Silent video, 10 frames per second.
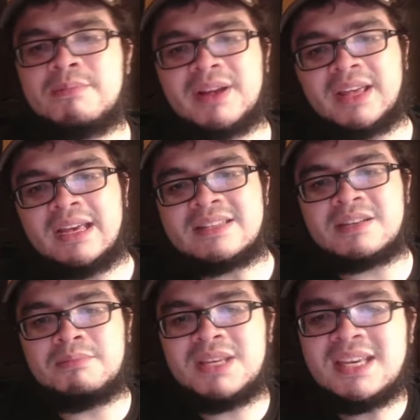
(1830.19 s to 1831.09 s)
But
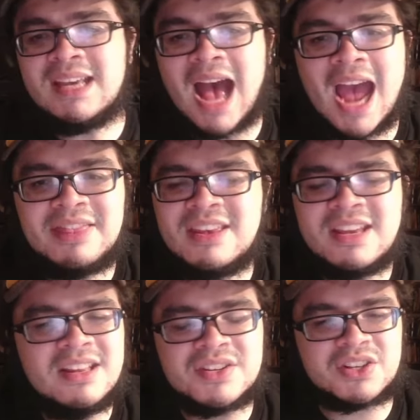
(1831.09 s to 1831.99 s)
to me, I think
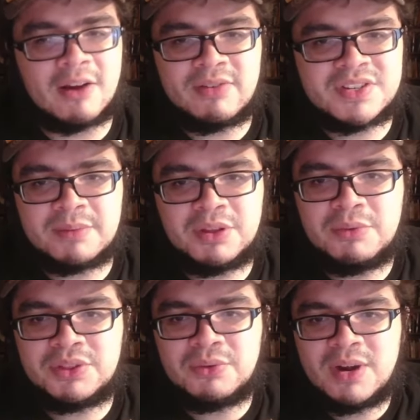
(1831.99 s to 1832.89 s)
he discovered something
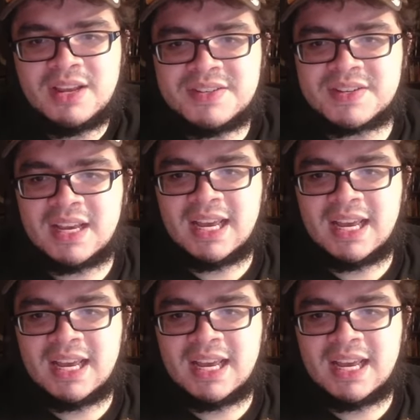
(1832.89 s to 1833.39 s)
with the Rays.